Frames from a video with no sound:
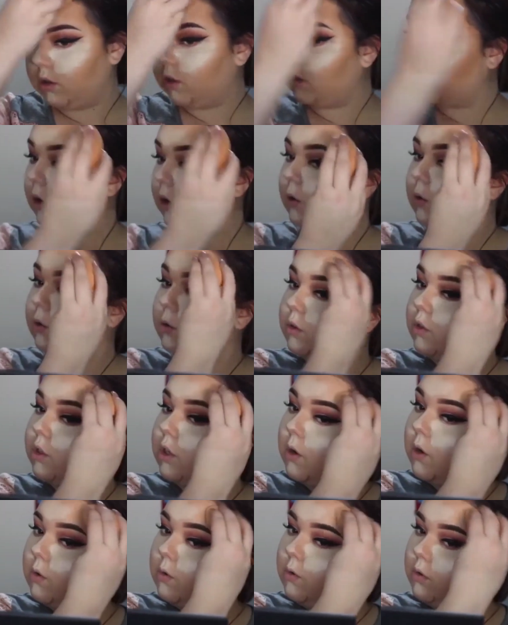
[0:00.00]
So
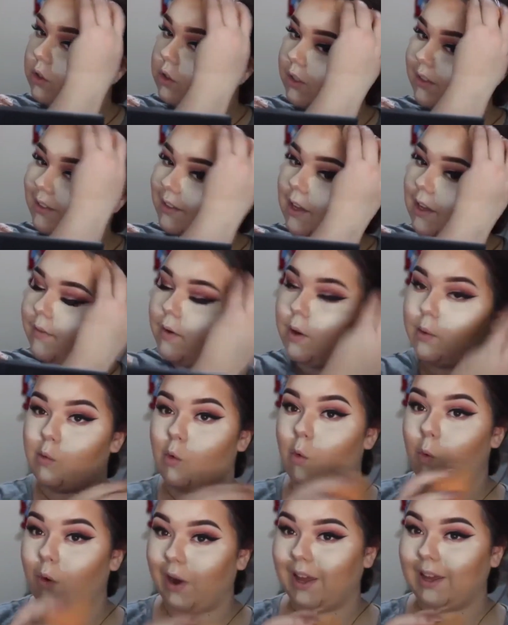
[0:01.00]
don't just give
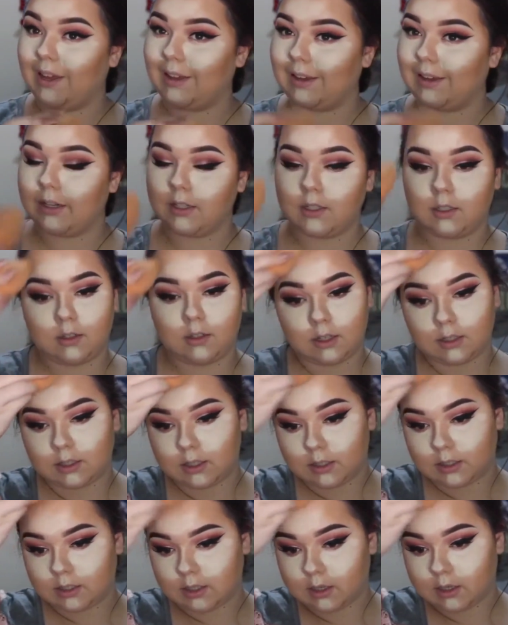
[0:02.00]
up quite yet, because
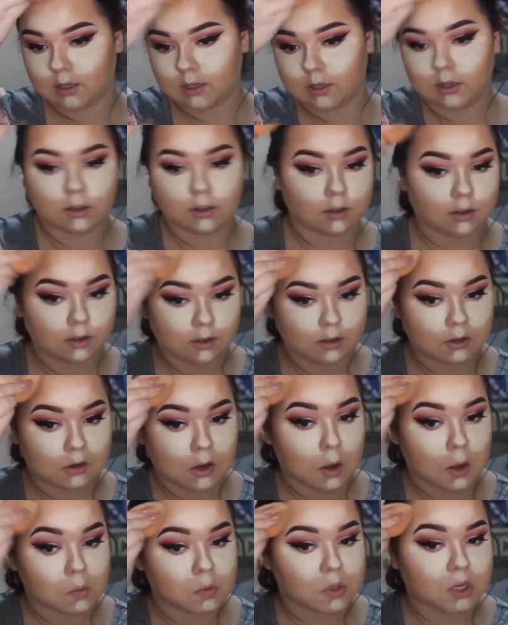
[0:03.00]
it's gonna
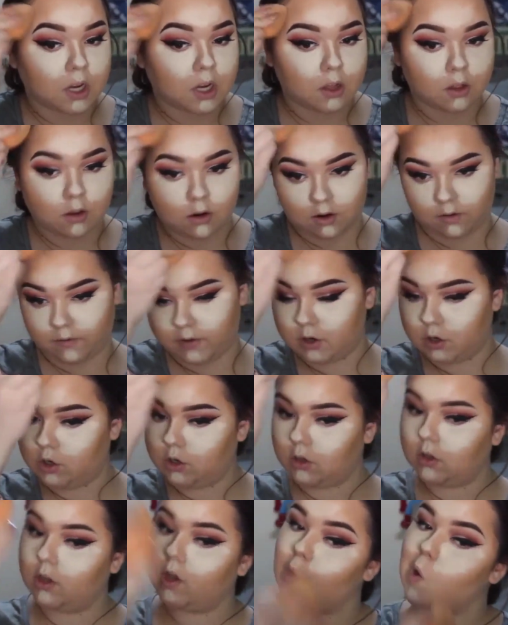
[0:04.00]
come together
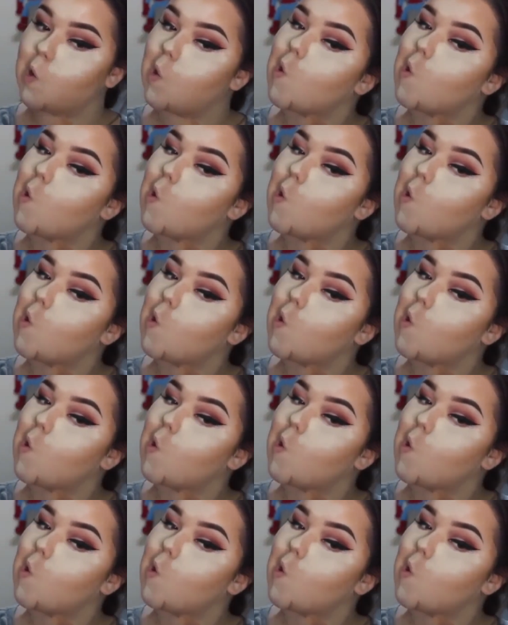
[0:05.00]
eventually.